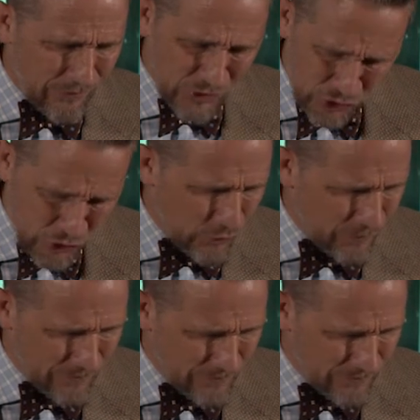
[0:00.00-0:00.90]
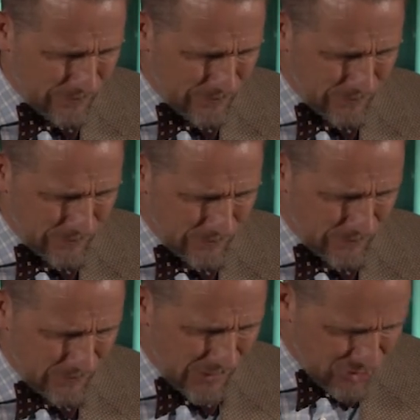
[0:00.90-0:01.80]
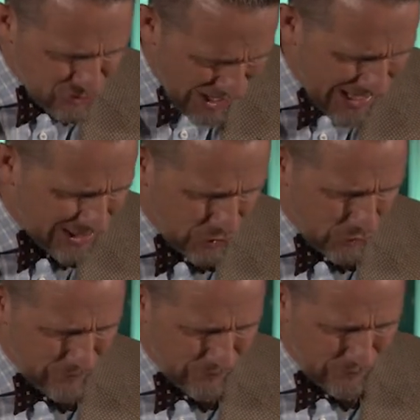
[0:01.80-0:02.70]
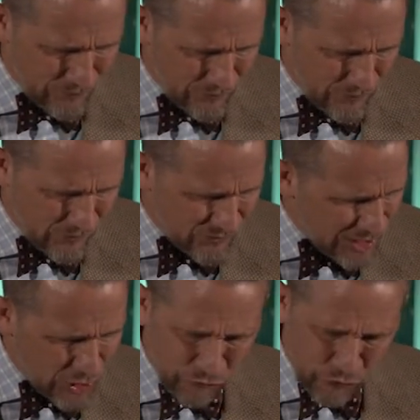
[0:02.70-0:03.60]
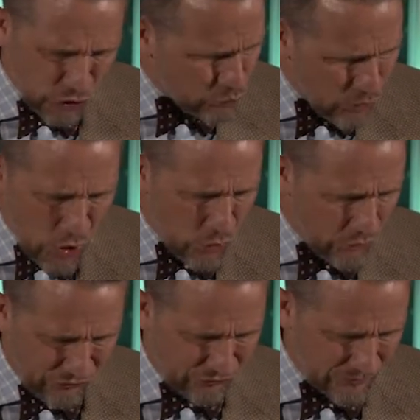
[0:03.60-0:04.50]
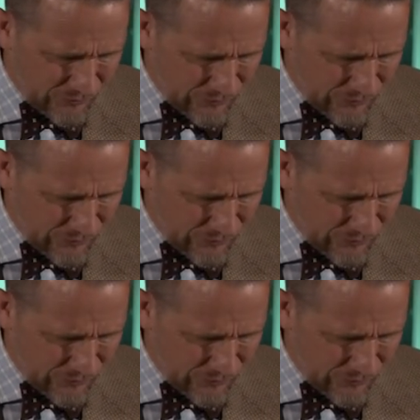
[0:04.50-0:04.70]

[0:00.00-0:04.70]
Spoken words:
than You. thank you. Thank you for your woes,